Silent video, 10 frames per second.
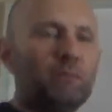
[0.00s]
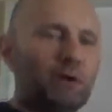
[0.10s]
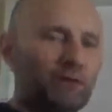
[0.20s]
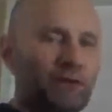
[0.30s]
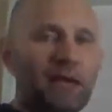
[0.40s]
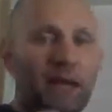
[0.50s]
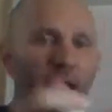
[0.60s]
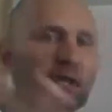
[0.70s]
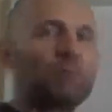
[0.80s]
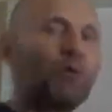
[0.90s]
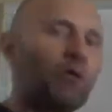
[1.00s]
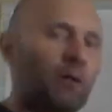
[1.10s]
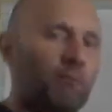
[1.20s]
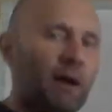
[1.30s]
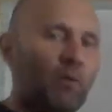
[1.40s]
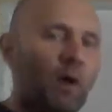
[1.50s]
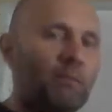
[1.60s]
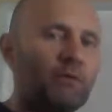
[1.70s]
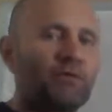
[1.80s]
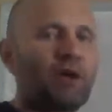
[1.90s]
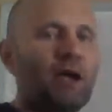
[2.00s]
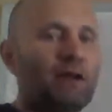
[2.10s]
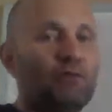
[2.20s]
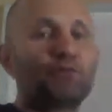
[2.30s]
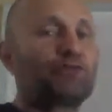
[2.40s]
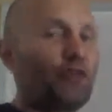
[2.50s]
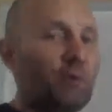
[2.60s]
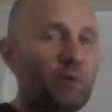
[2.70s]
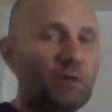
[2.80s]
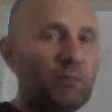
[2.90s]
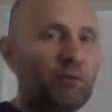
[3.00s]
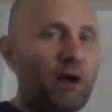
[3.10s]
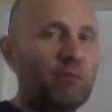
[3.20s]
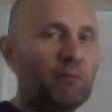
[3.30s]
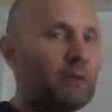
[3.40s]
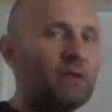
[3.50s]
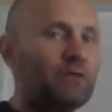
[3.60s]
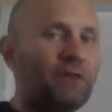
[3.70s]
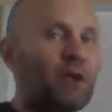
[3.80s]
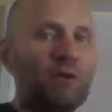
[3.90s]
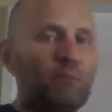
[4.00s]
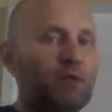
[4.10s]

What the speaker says: Because again, I can pull up my WebAssign, it'll show me what the problem is,